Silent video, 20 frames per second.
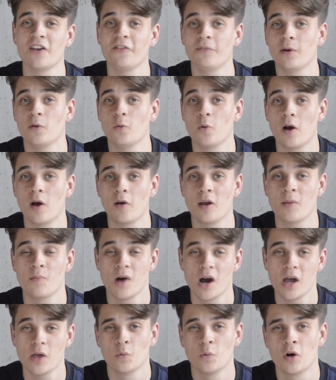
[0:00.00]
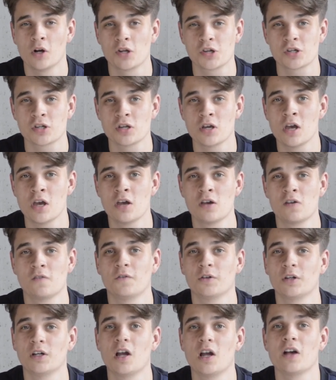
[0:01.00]
been wearing my watch
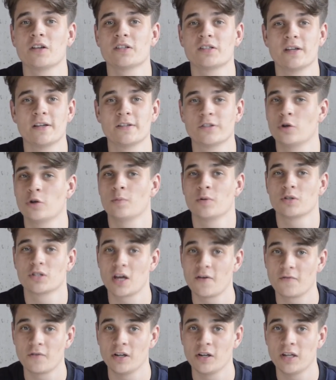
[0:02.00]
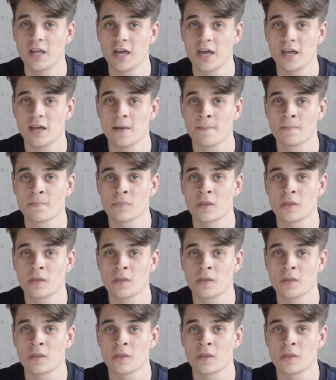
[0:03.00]
for the last years almost every day.